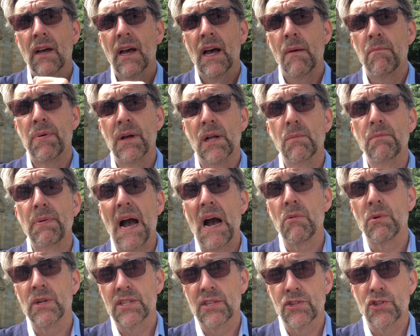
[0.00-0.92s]
and
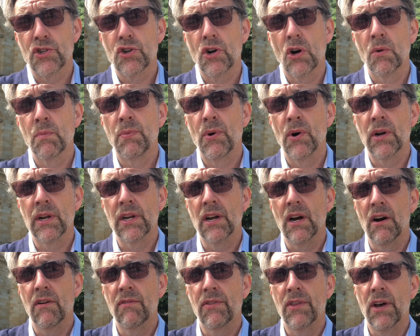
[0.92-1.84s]
Bilbao was the strong point
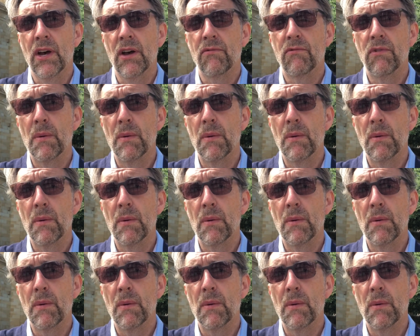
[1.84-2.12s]
of the